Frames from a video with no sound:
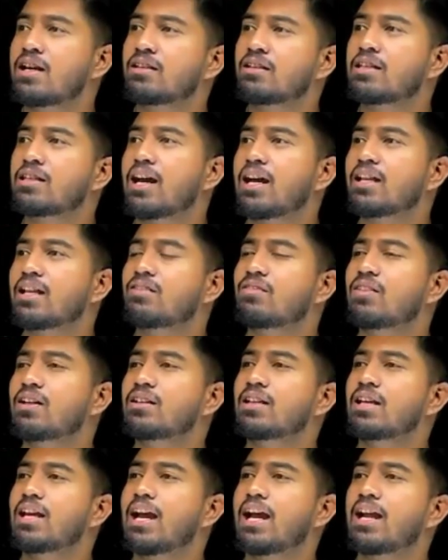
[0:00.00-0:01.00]
They are the
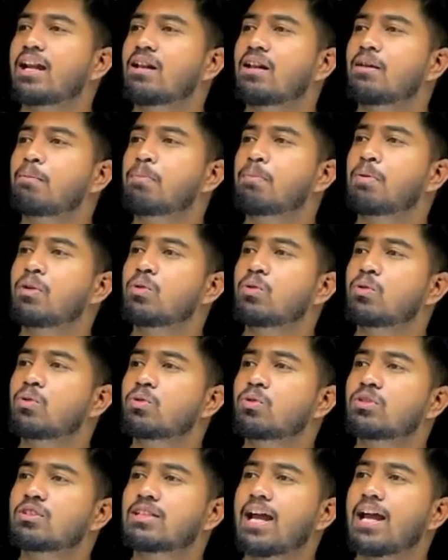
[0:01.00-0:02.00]
ones they handle
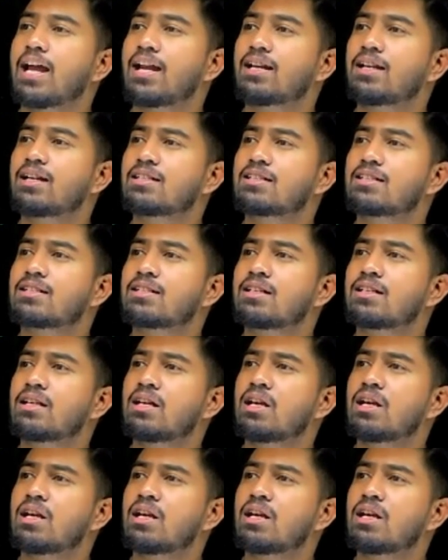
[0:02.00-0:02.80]
Bluetooth standards.